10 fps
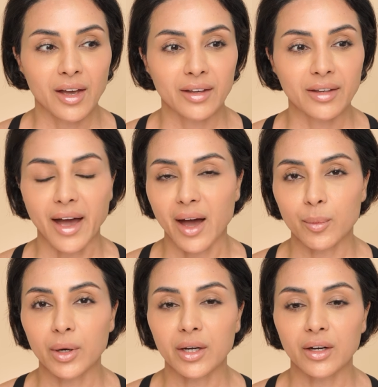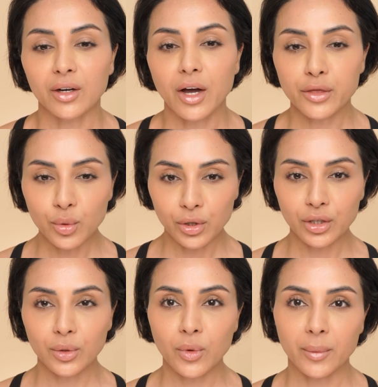yeah, but I thought, you
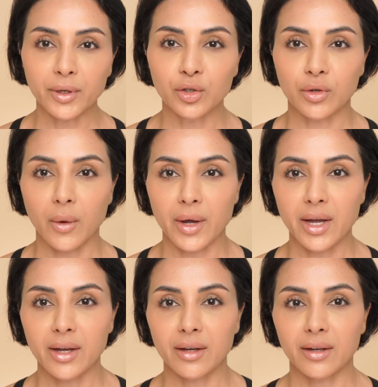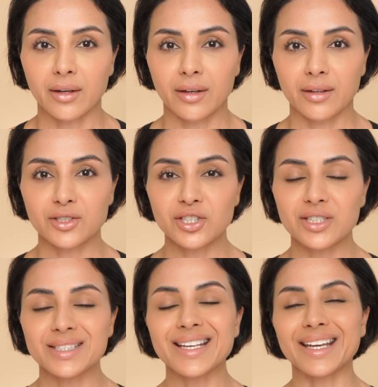know what, I'm gonna grow it and just
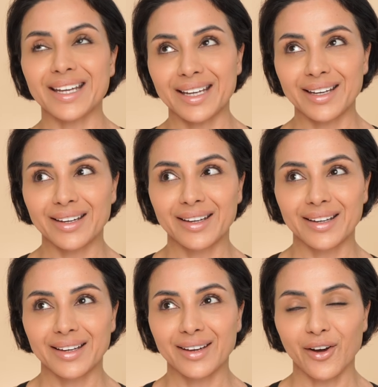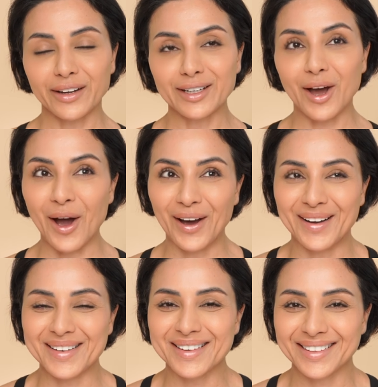see. I know
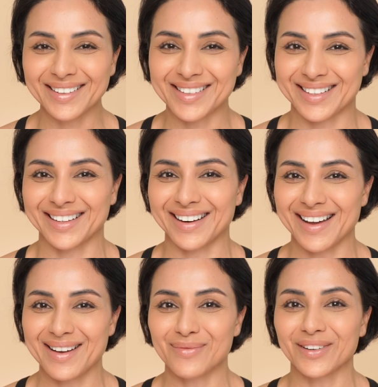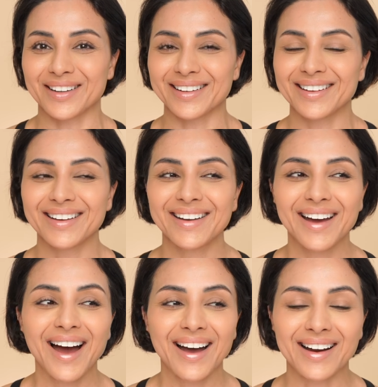that's gonna happen.
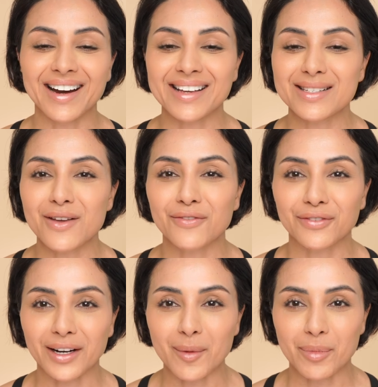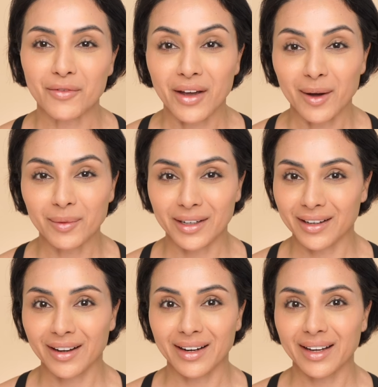I'm gonna get so fed up of it, I'm gonna
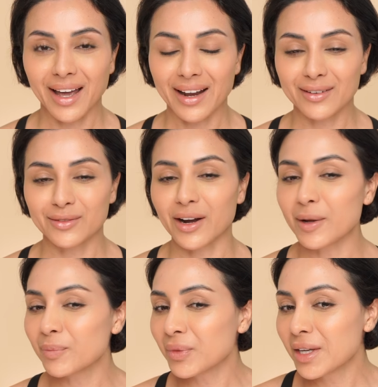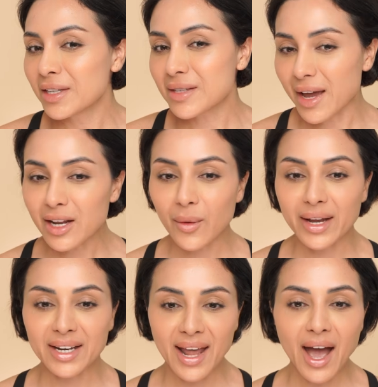cut it again, right? So
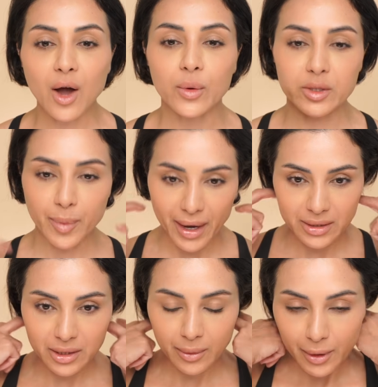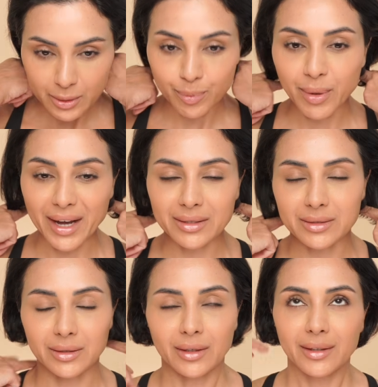anyway, now it's back
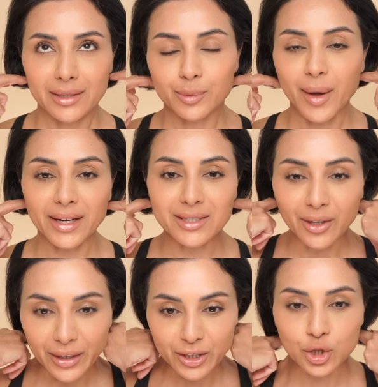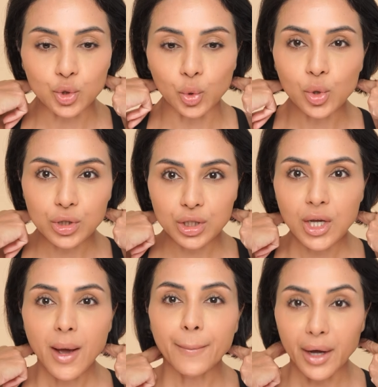to like short,
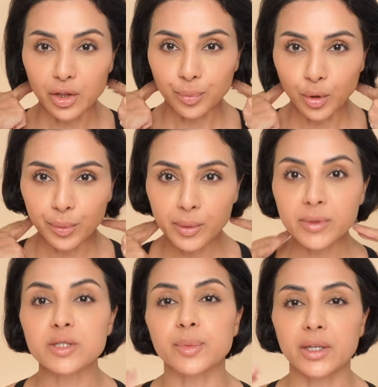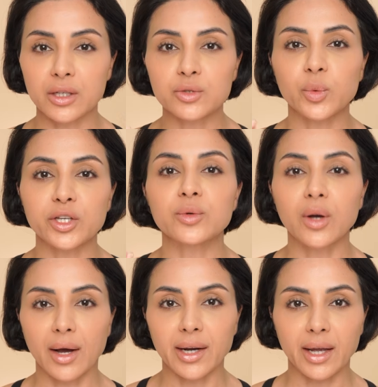but the problem is because when you
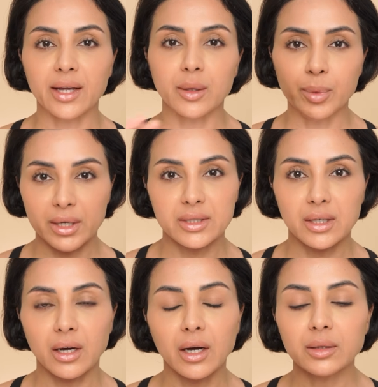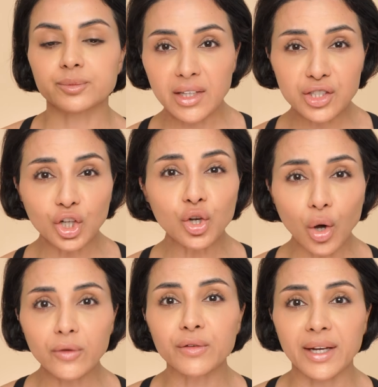cut it in a pixie cut, there's a
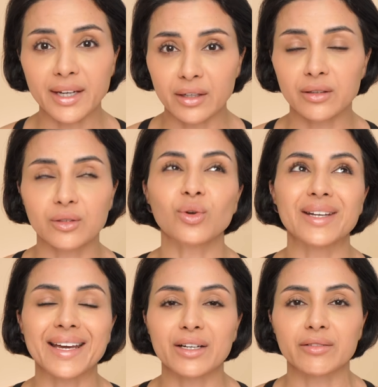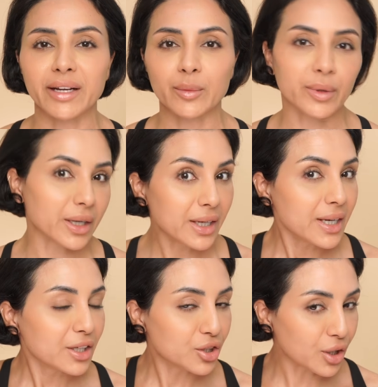lot of not layering, but
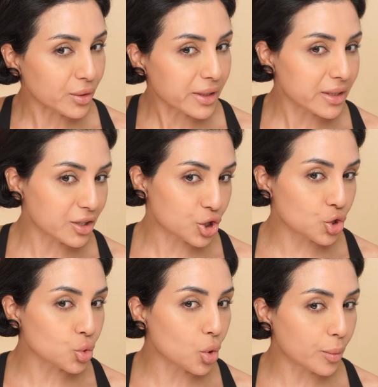you know, it's short